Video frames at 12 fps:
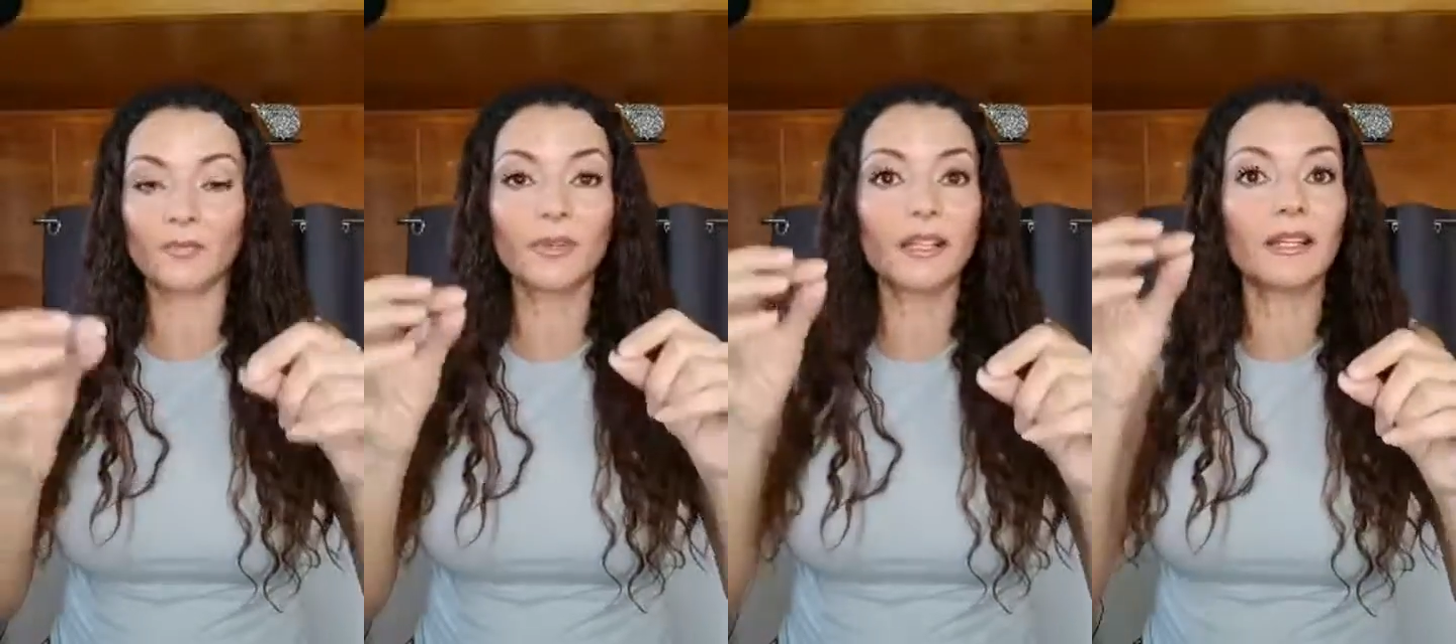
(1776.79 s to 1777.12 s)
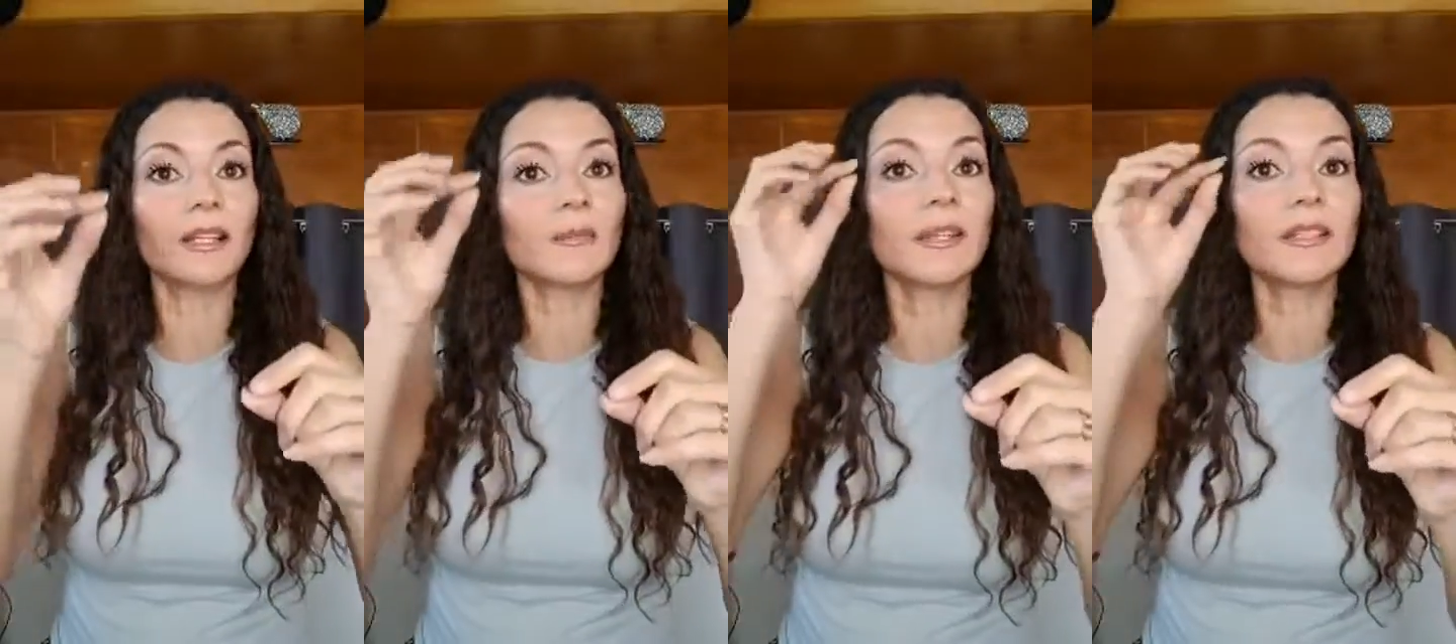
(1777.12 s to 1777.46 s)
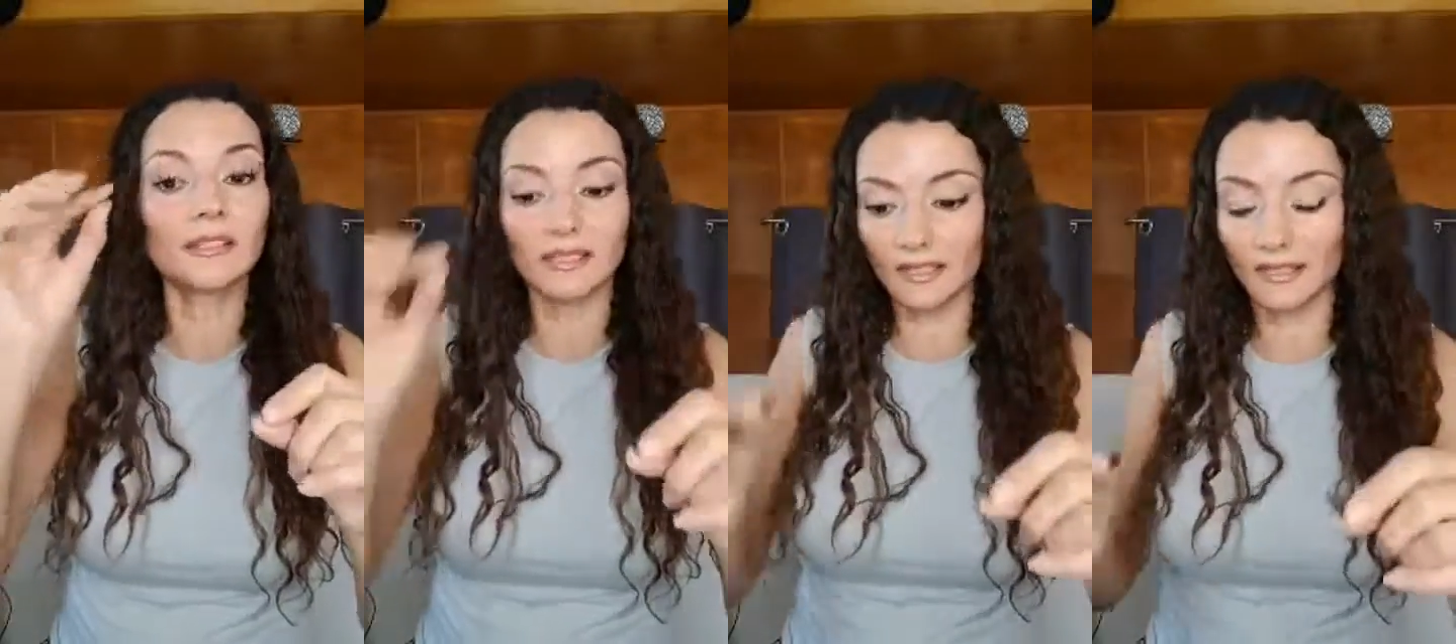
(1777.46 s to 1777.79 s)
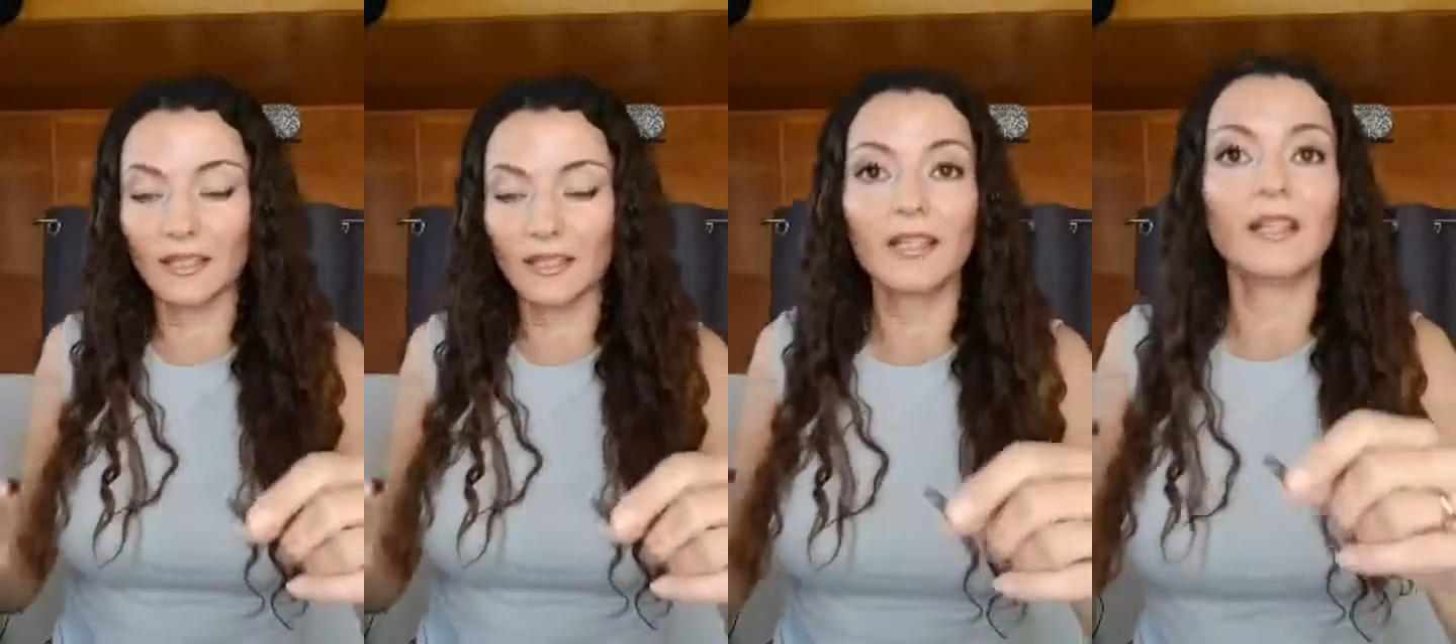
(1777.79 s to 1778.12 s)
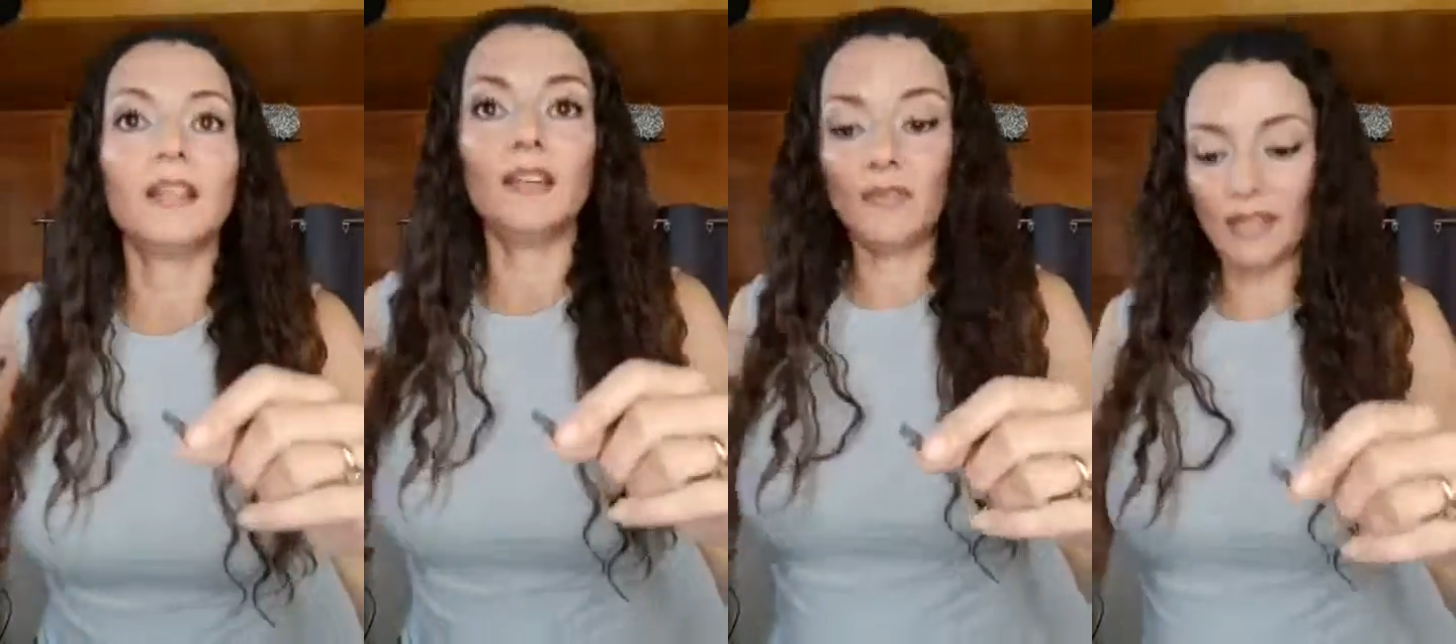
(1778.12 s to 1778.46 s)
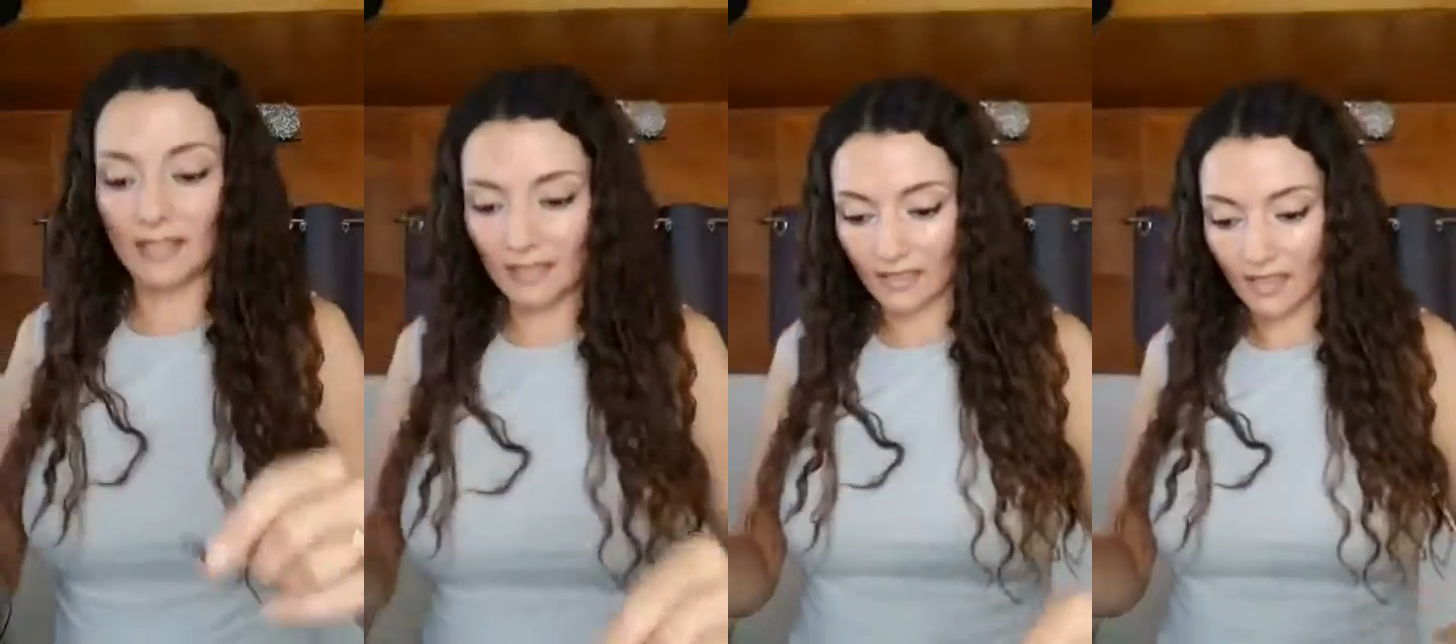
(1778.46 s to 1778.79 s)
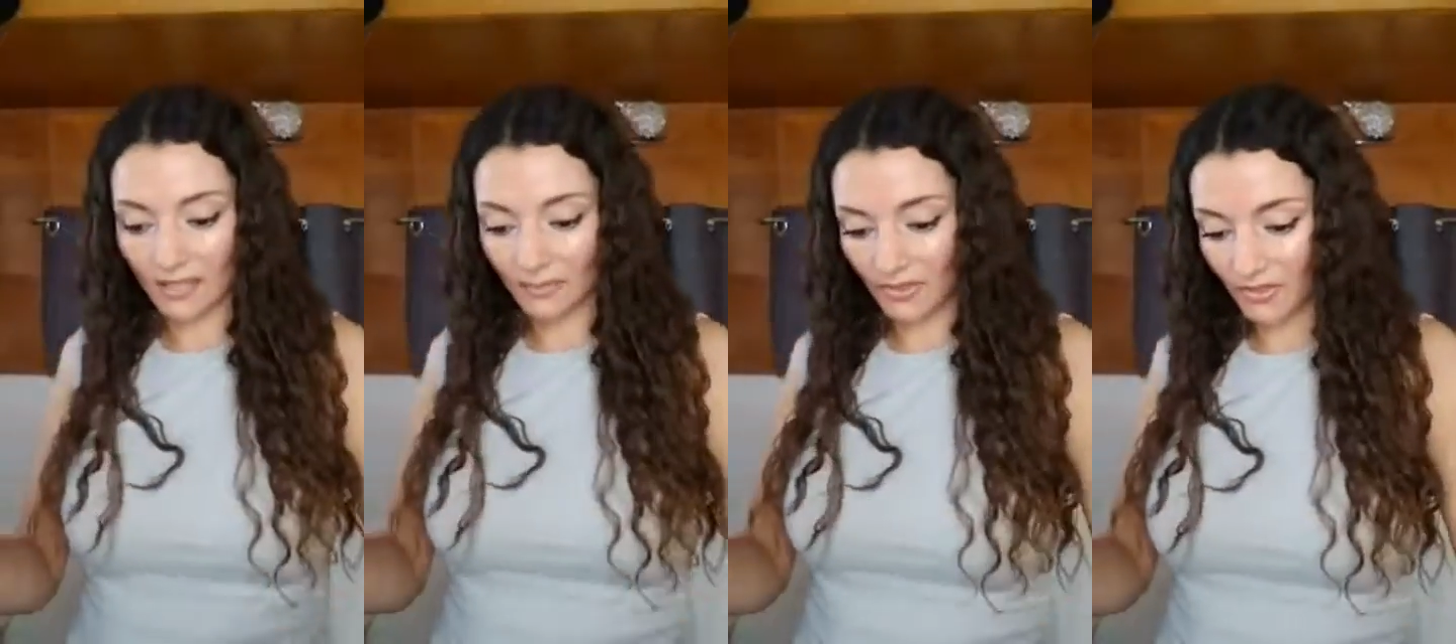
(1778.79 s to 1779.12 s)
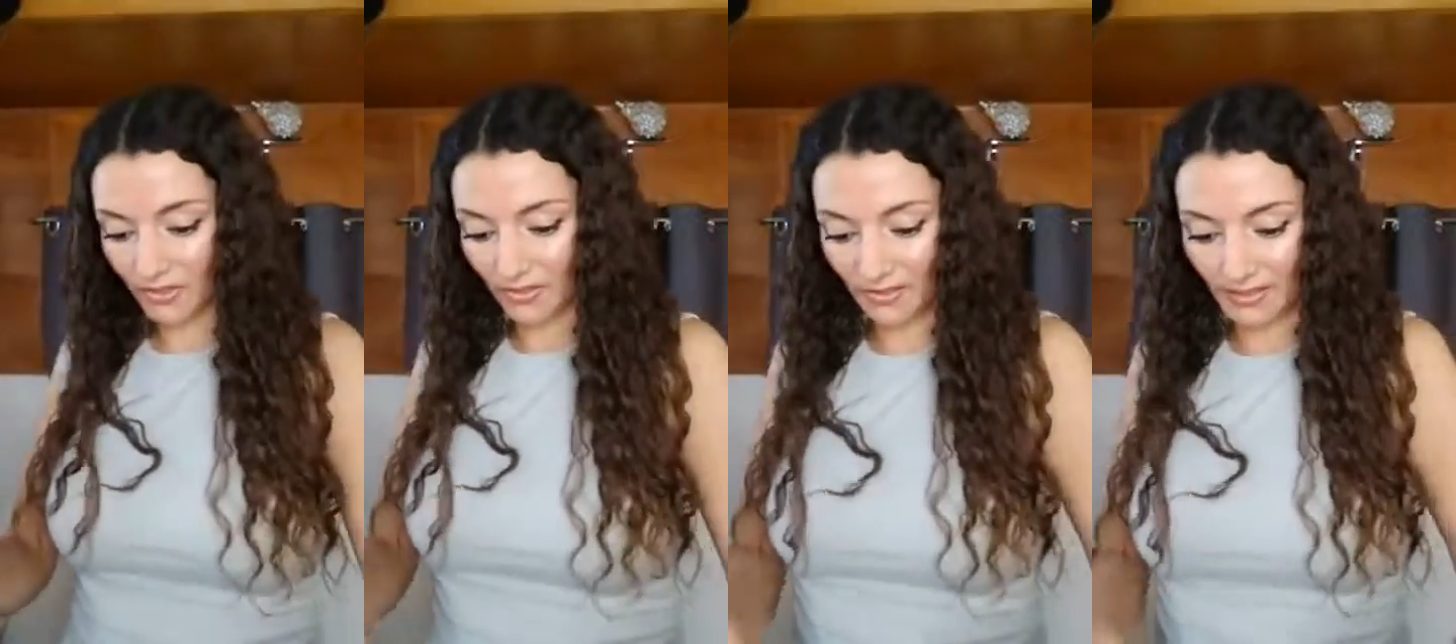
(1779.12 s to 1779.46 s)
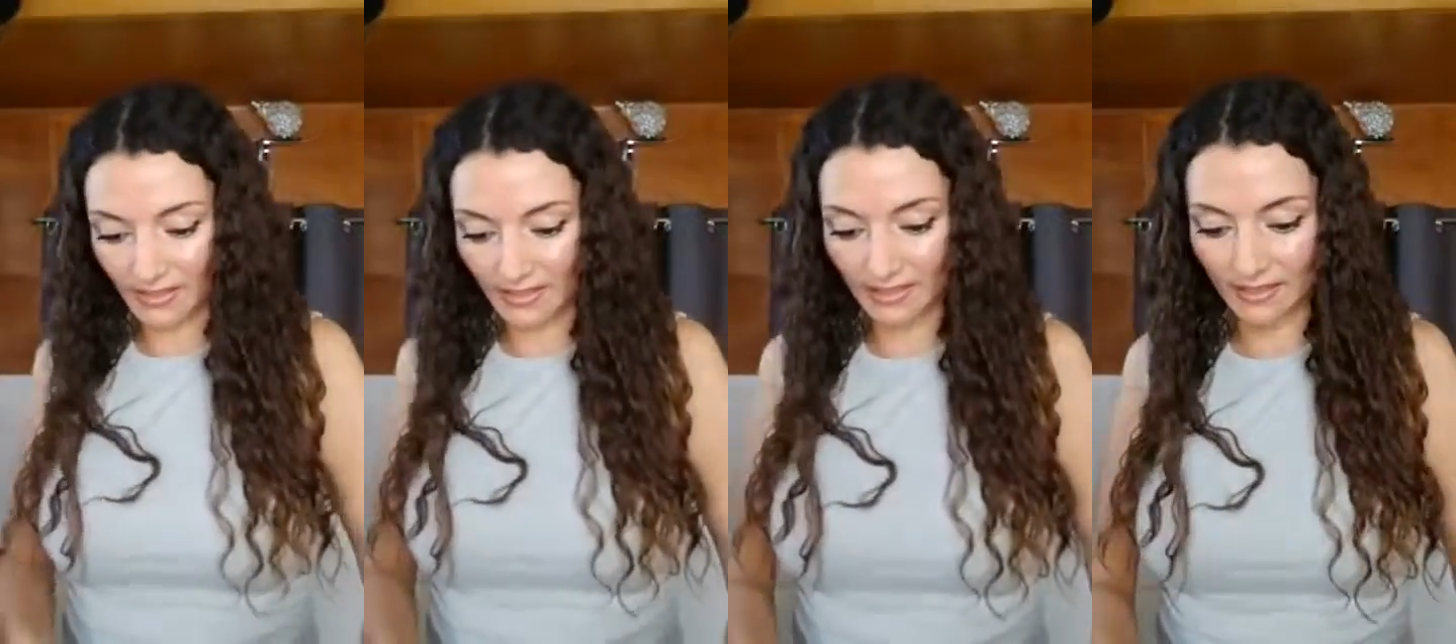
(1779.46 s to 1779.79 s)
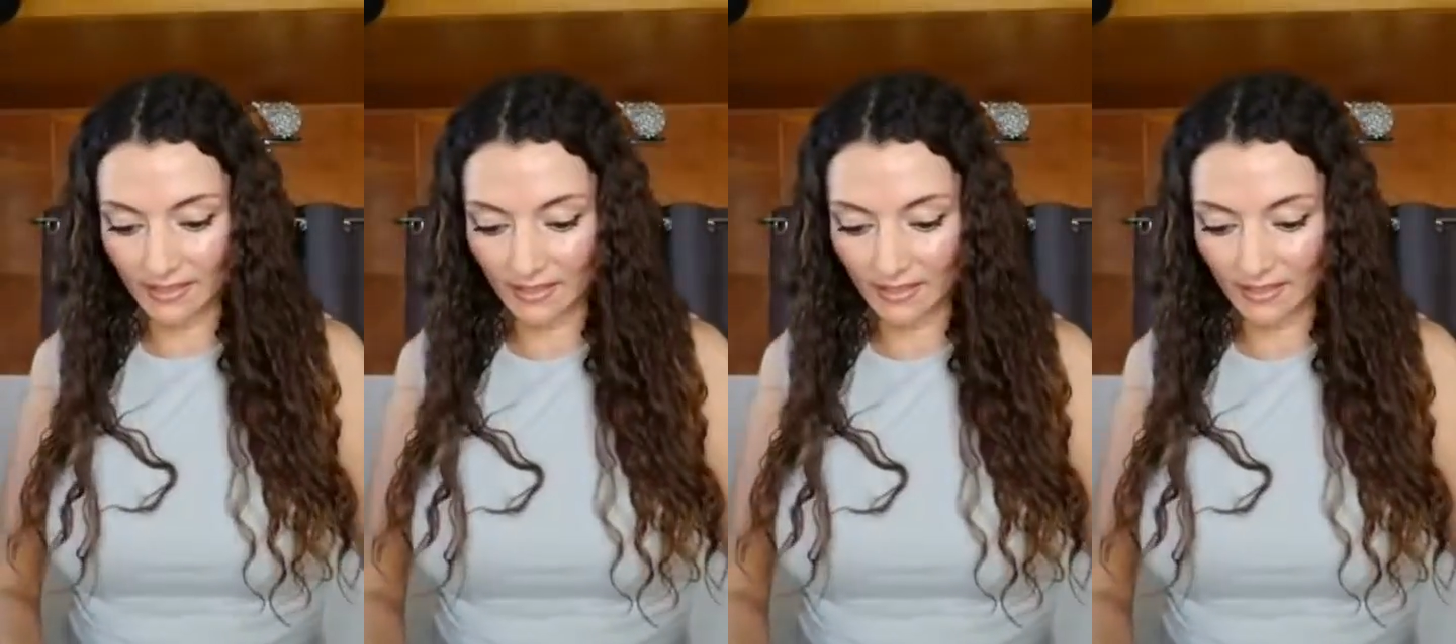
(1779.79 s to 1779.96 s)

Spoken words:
I'm going to see if I can accomplish doing this